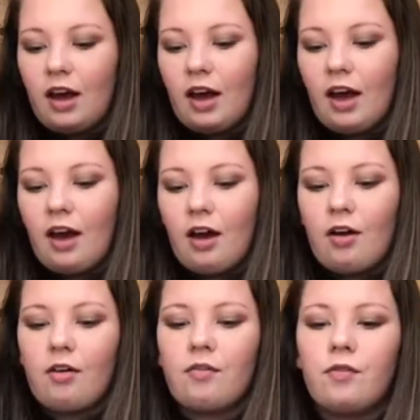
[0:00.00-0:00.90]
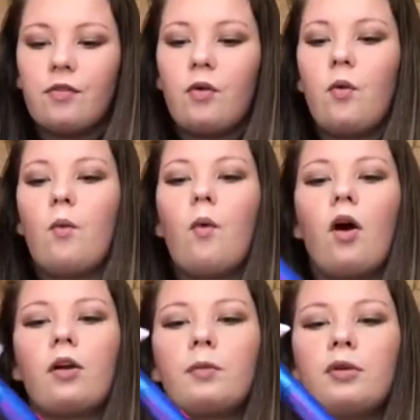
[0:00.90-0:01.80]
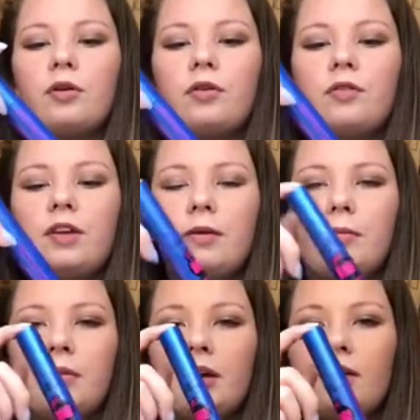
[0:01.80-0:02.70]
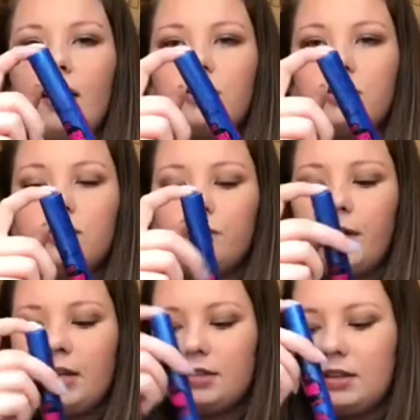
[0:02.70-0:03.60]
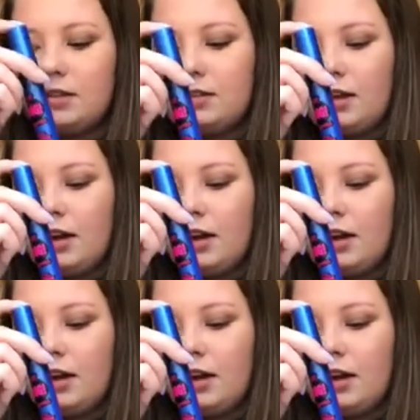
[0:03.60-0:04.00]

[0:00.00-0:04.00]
I have Waterproof Get Big Lashes from Essence,